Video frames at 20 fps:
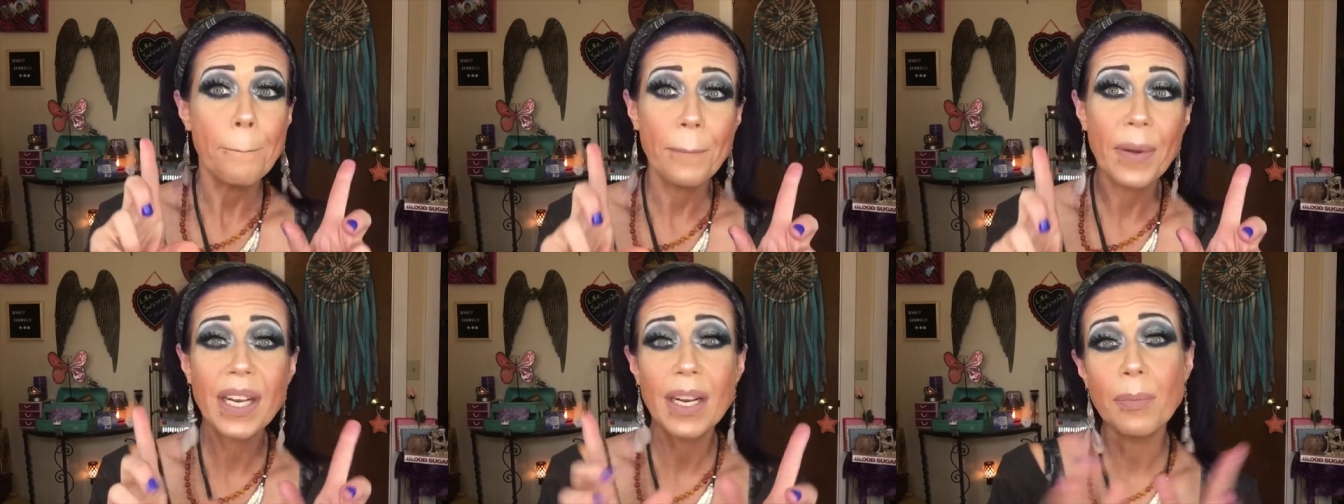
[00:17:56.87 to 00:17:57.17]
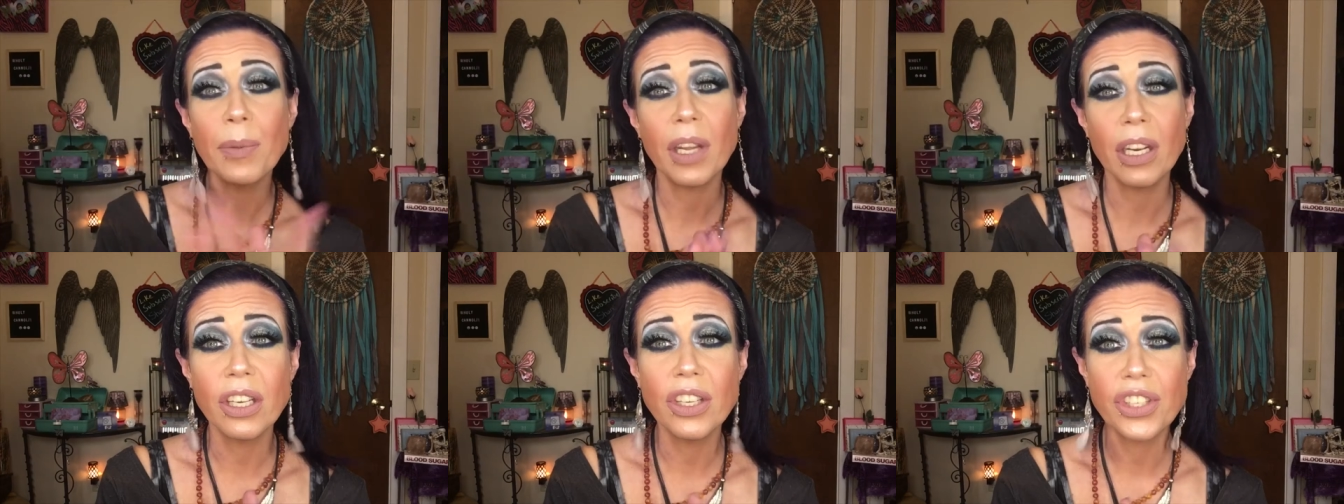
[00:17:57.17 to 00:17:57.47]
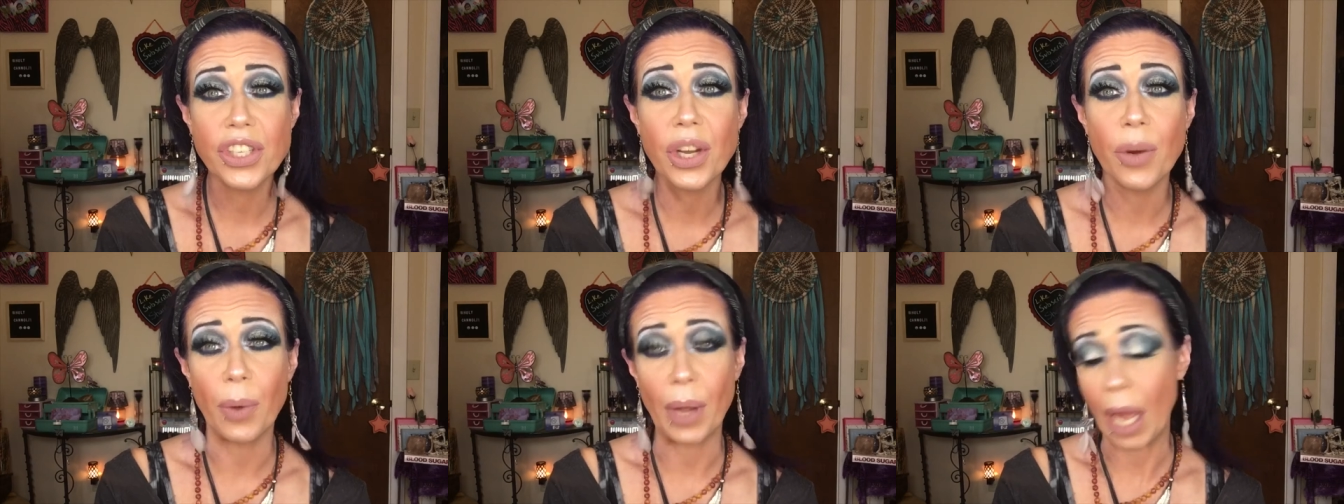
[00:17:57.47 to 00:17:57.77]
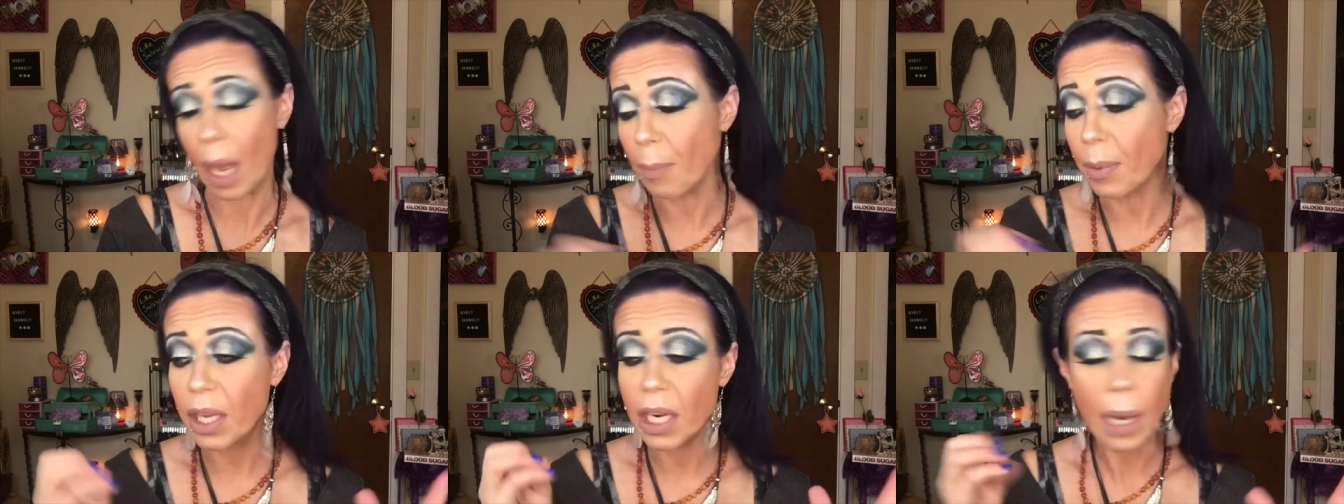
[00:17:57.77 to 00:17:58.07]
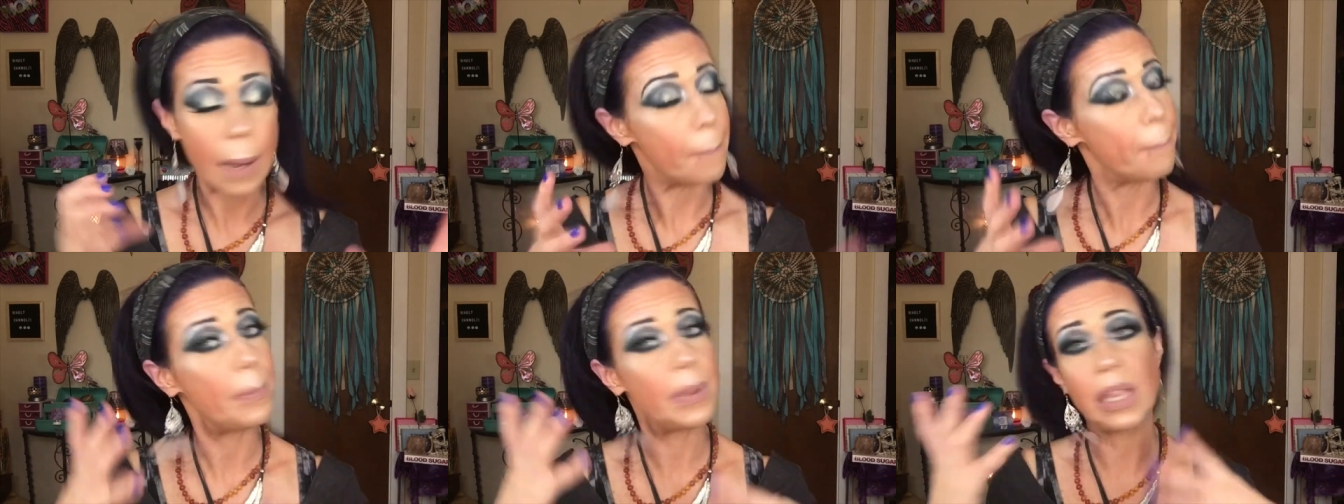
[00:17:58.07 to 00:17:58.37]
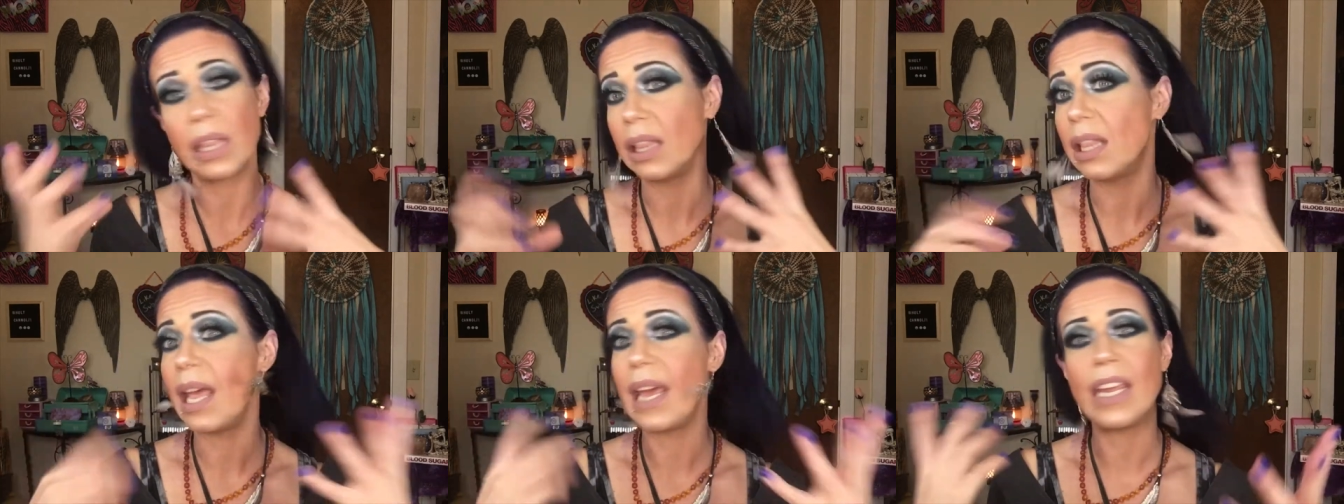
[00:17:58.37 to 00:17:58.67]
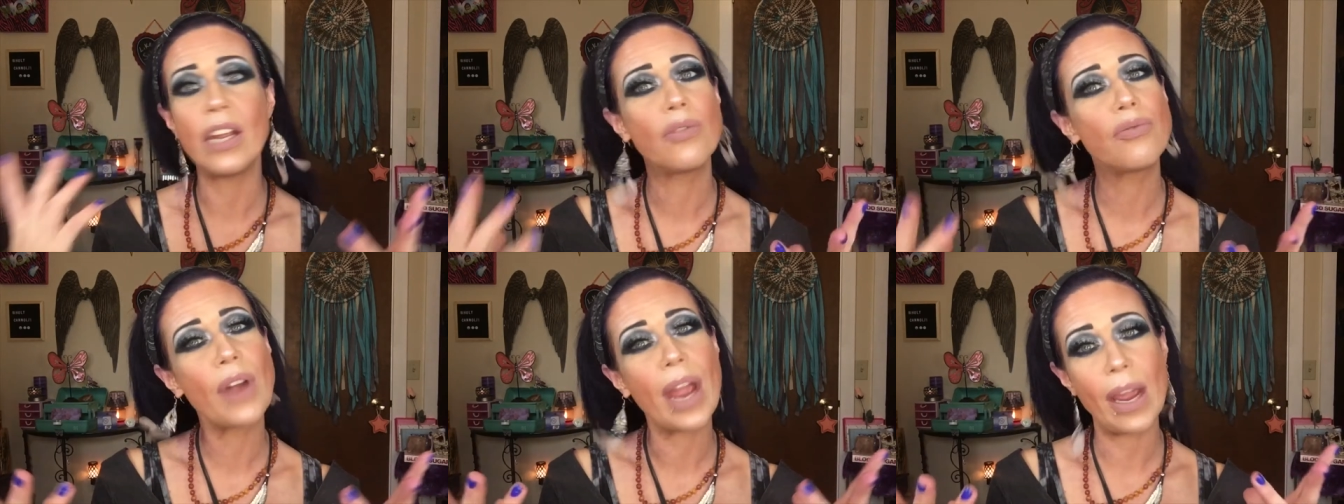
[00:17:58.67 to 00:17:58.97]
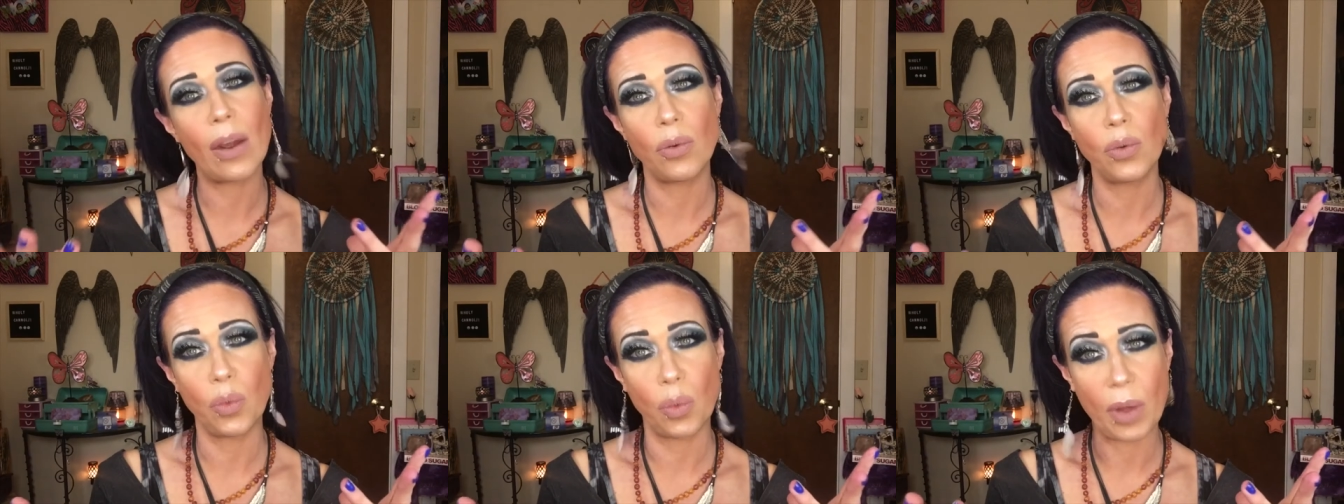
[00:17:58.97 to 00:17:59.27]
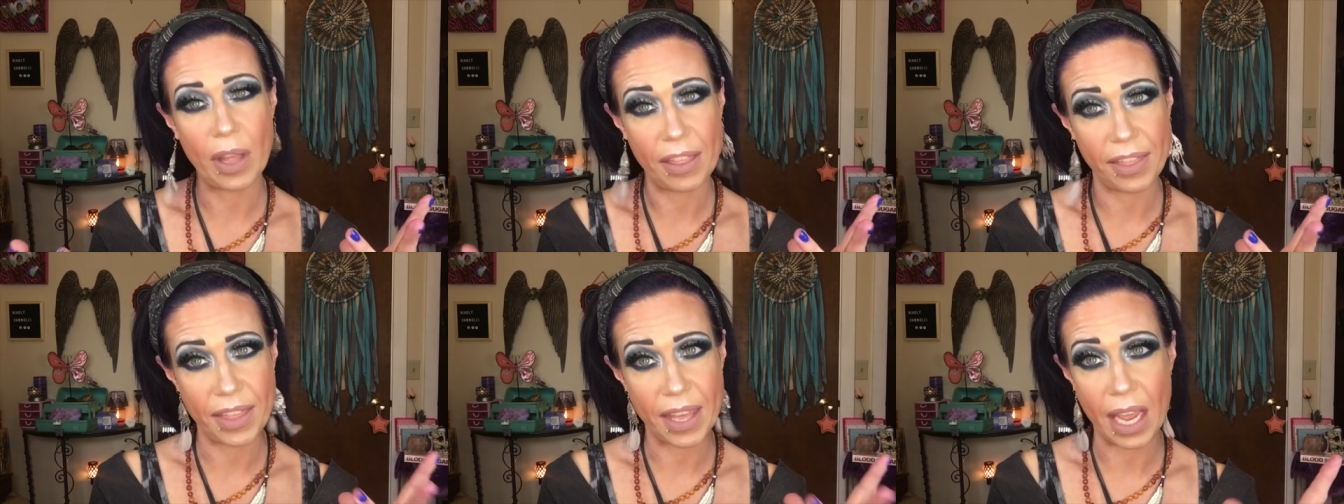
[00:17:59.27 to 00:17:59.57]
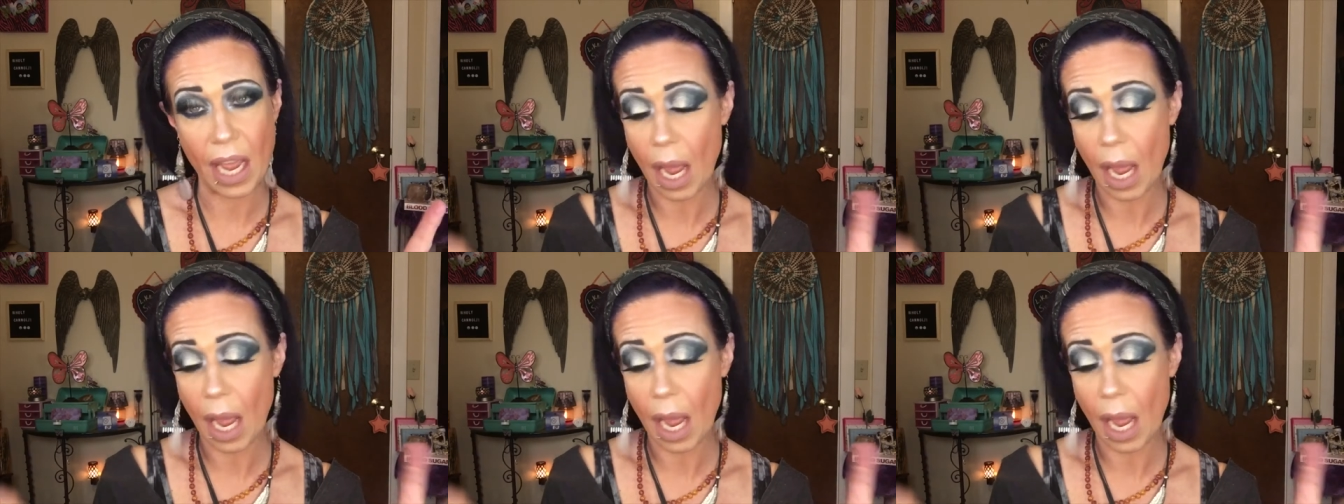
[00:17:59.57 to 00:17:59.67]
But I'm gonna do it. I'm gonna play around with it.